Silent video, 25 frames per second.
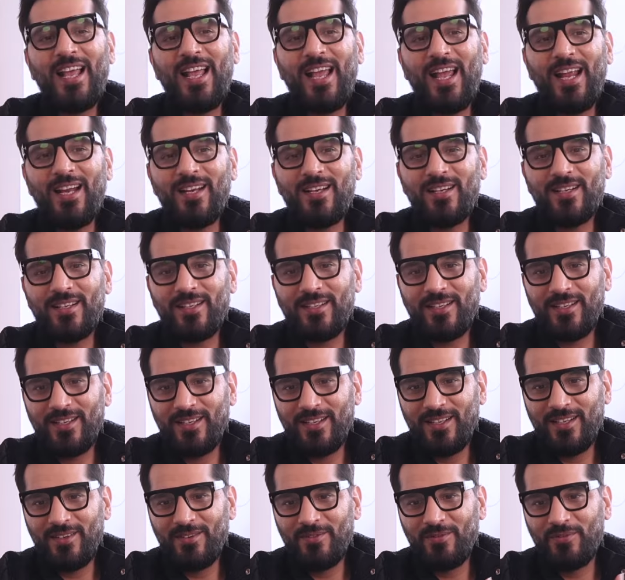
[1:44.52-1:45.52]
and
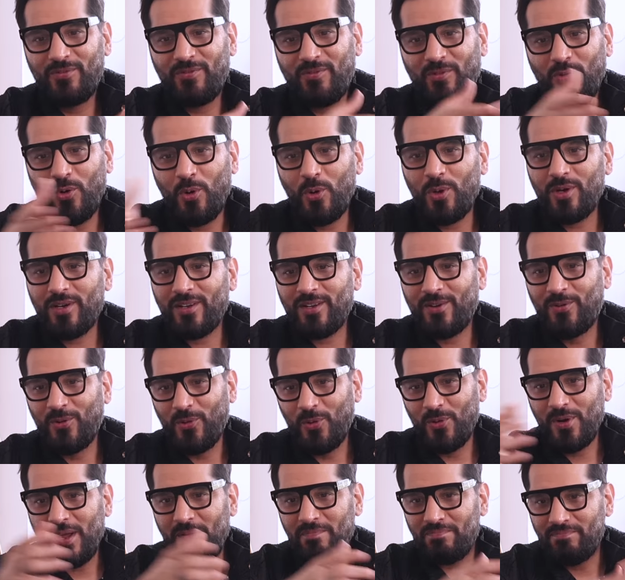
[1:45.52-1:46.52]
four
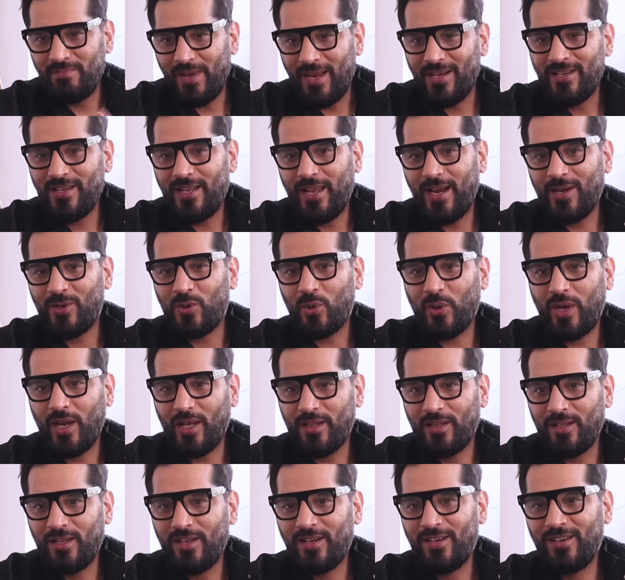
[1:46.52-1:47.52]
grown up men get
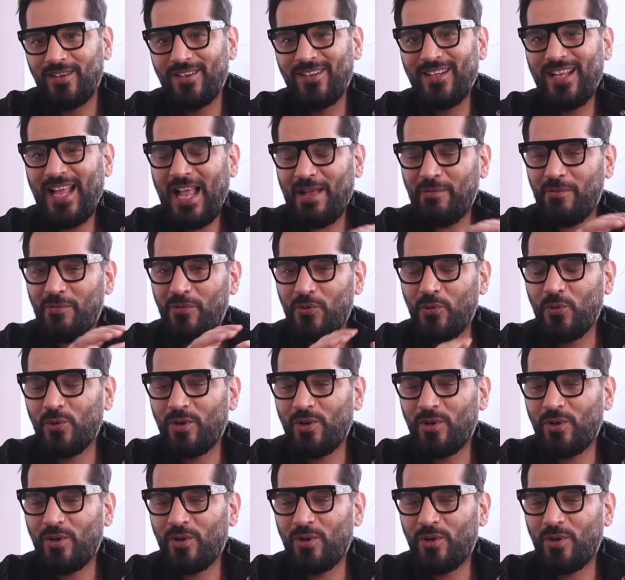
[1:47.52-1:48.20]
together, have a few